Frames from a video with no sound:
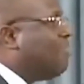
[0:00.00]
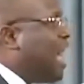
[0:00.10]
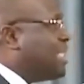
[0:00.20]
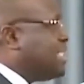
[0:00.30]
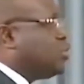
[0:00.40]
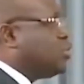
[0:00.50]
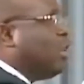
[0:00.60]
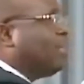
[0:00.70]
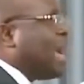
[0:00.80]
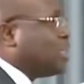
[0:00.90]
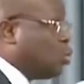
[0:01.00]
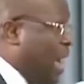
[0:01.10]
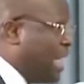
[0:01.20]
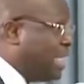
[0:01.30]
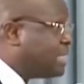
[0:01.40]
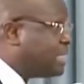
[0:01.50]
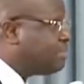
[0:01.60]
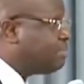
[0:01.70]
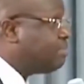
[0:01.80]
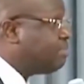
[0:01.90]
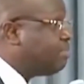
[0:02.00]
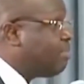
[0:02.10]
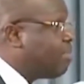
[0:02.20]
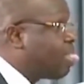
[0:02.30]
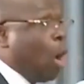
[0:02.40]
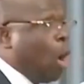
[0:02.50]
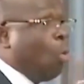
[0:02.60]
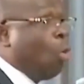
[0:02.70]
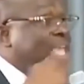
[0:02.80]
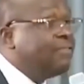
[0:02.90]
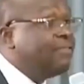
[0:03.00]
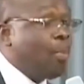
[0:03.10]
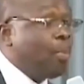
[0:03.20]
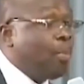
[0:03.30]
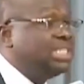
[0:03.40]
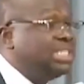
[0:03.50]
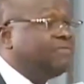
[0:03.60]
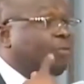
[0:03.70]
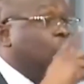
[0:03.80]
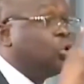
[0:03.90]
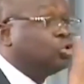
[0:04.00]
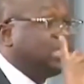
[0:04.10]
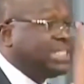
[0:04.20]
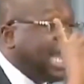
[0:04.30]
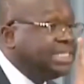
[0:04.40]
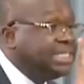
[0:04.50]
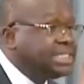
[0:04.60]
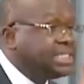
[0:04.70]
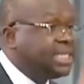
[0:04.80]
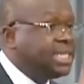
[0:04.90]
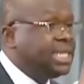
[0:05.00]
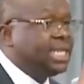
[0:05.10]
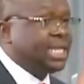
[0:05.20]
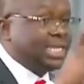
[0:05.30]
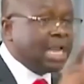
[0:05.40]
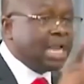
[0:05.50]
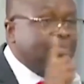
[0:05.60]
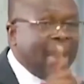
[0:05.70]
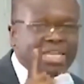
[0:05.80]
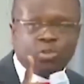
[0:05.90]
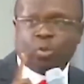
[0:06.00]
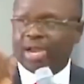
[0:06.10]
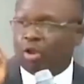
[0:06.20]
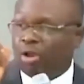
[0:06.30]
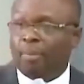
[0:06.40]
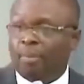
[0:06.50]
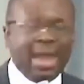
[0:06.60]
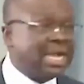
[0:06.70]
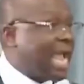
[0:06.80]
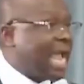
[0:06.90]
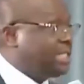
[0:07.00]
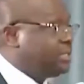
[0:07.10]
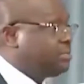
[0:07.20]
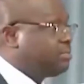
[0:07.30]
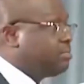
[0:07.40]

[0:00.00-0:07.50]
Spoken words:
to have access to your password, will give you the opportunity for you to change that password of your bank card.